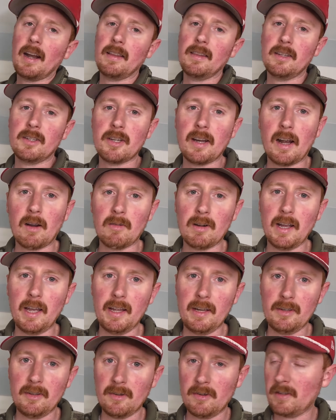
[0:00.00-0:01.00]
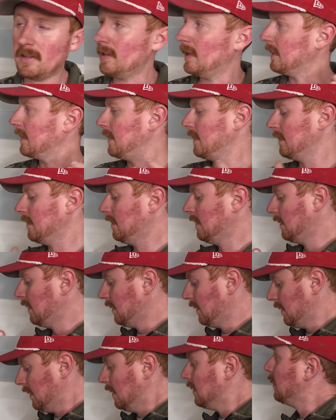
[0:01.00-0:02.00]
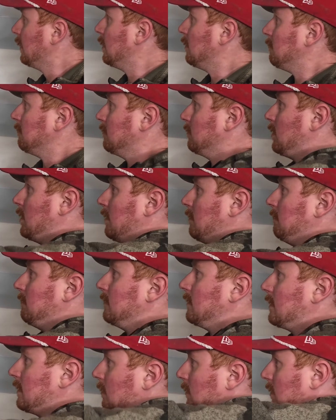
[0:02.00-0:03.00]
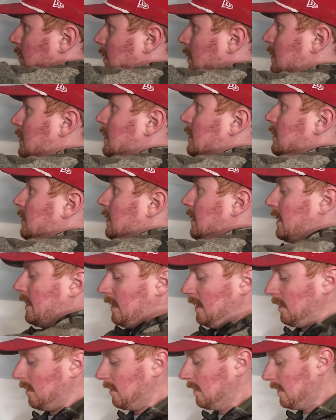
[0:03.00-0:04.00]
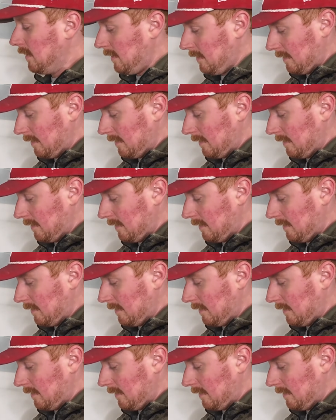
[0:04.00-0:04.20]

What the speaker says: of the shower head. You're thinking, oh, well, this is leaking.